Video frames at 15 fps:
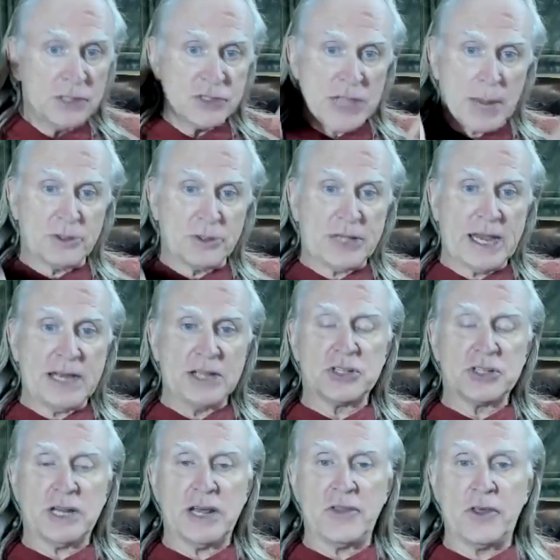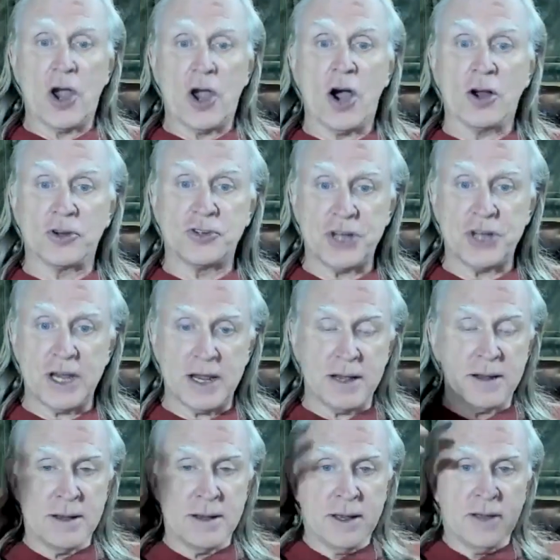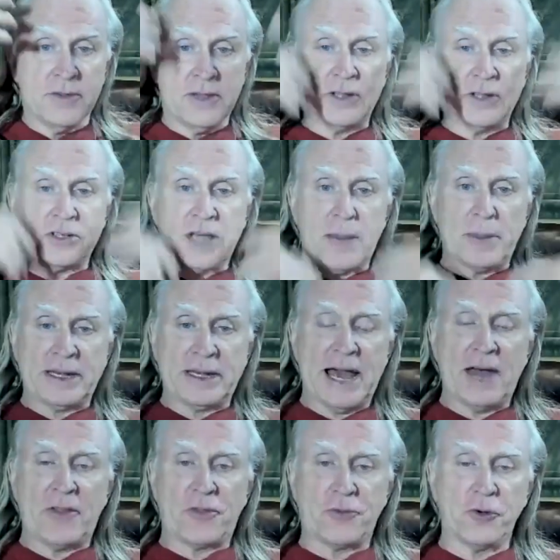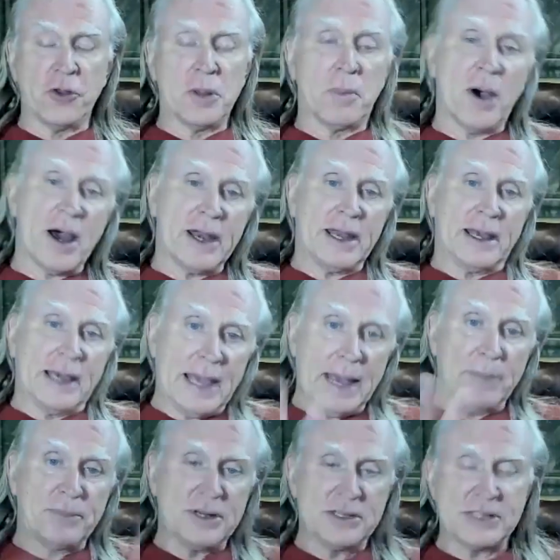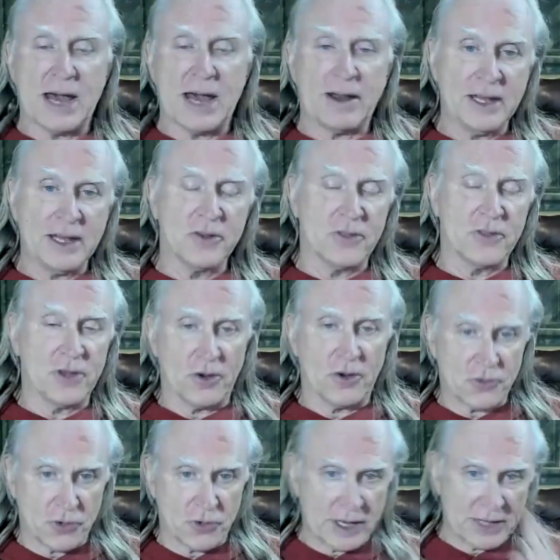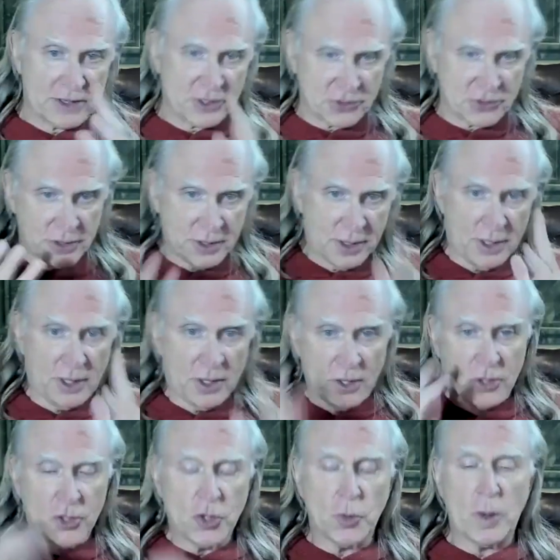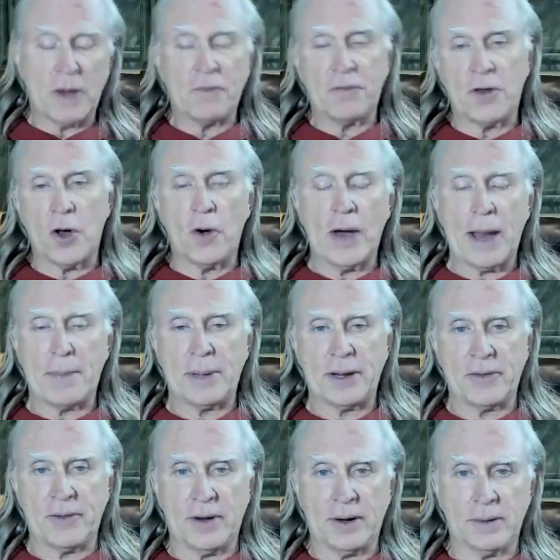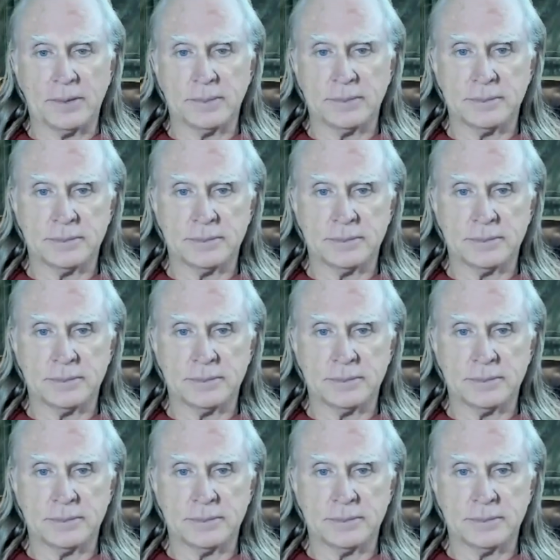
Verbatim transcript: simultaneously the yang chi that is coming down through the body empties out into the earth so you get this two-way flow happening there